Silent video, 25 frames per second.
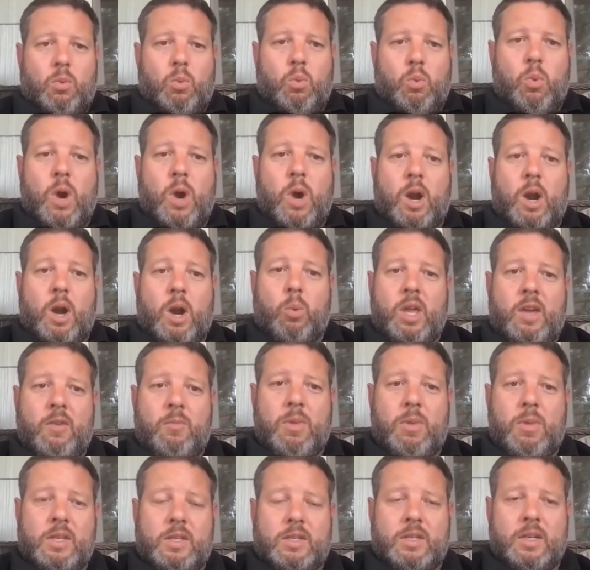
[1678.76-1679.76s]
Where we
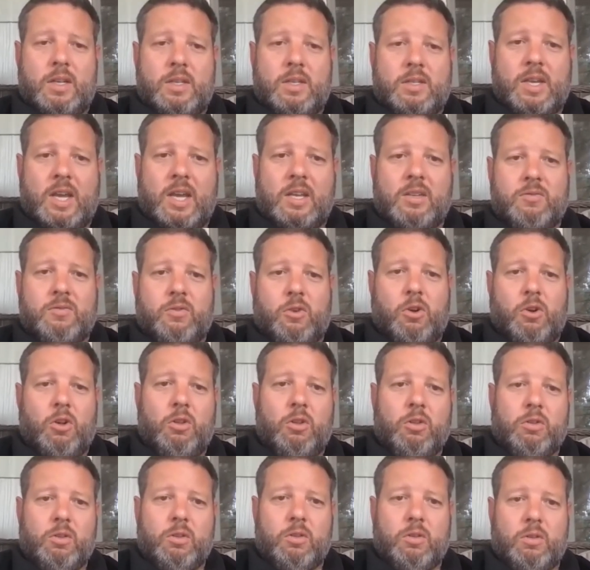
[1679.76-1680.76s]
have been
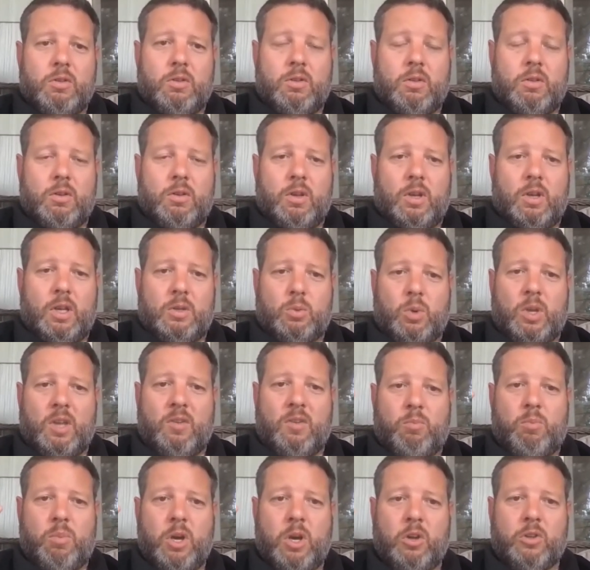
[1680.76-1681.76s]
successful is
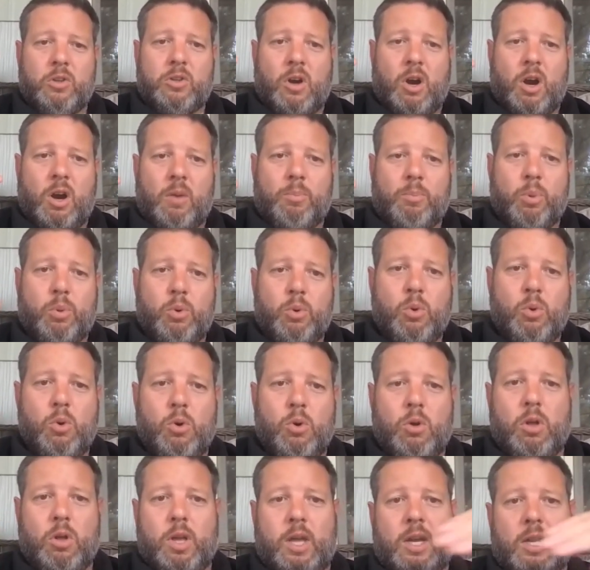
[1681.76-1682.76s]
we've built our
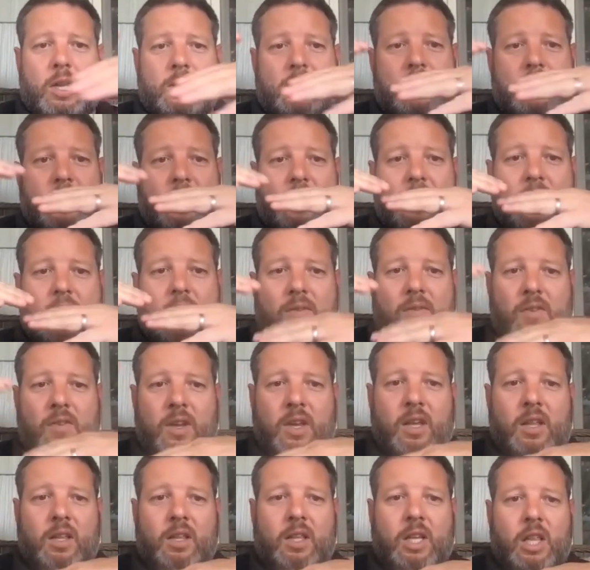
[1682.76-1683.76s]
pool, and it's
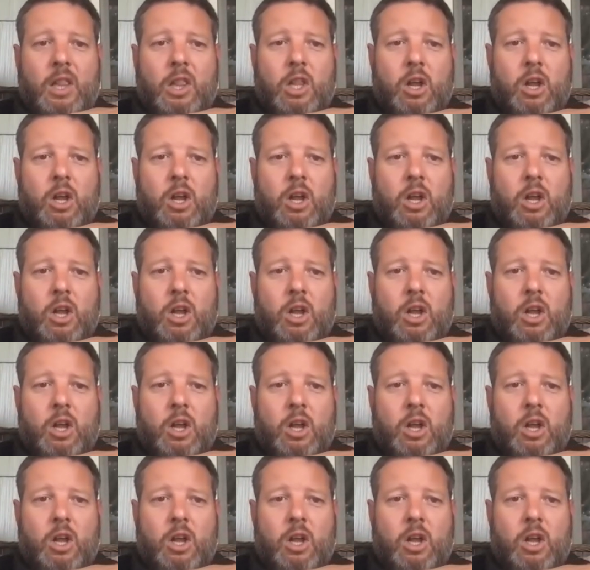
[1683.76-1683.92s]
significantly